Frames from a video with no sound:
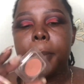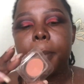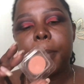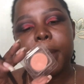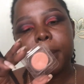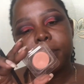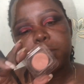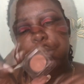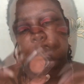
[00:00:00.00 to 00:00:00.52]

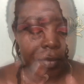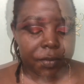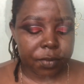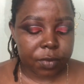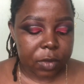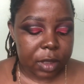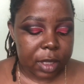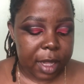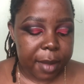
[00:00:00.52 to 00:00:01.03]
Pep Talk.
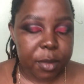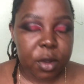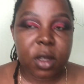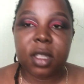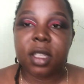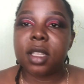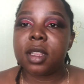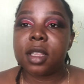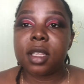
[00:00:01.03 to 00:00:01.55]
I'm
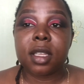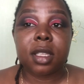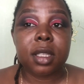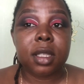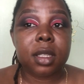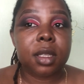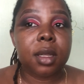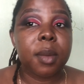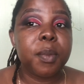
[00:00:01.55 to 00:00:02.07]
using
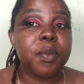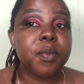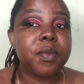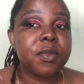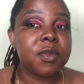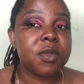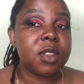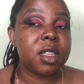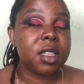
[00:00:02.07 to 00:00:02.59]
this
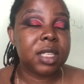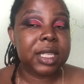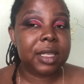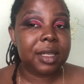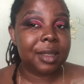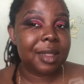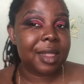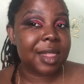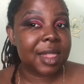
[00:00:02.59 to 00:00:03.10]

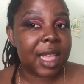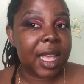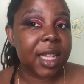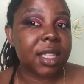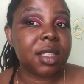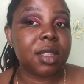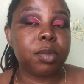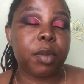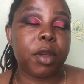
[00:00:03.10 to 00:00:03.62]

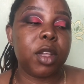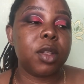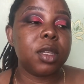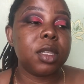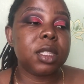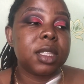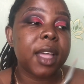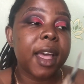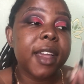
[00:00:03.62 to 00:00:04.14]
things
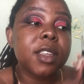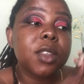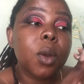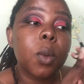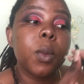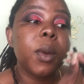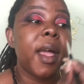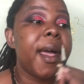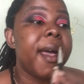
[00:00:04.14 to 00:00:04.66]
because I
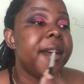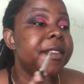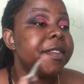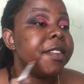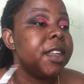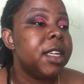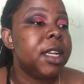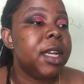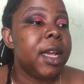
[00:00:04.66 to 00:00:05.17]
don't have
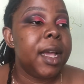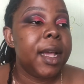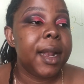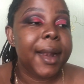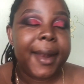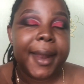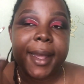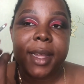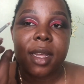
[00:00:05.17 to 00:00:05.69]

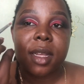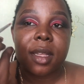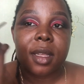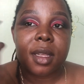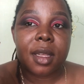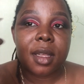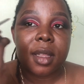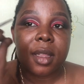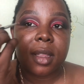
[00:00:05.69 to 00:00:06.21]
like
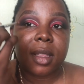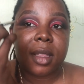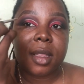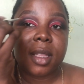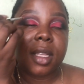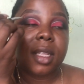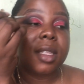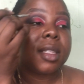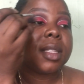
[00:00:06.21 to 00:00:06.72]

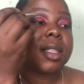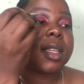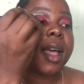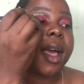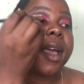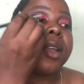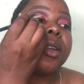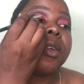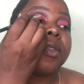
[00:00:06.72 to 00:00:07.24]
this
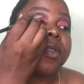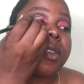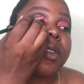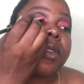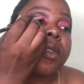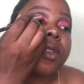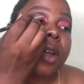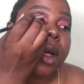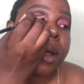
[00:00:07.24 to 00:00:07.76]
kind of
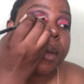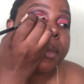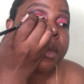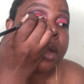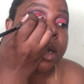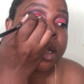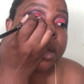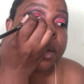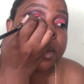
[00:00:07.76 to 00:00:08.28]

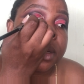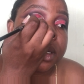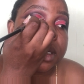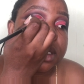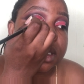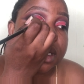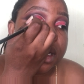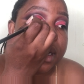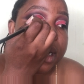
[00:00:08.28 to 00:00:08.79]
liquid
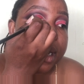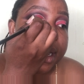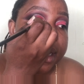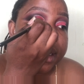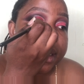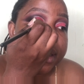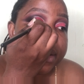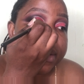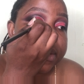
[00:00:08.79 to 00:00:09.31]

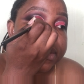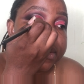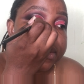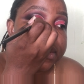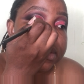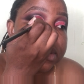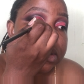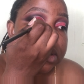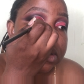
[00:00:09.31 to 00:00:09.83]
liner,
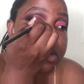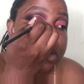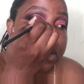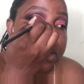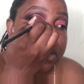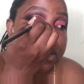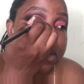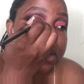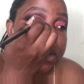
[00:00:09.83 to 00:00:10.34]

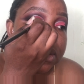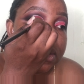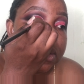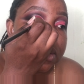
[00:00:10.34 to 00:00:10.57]
so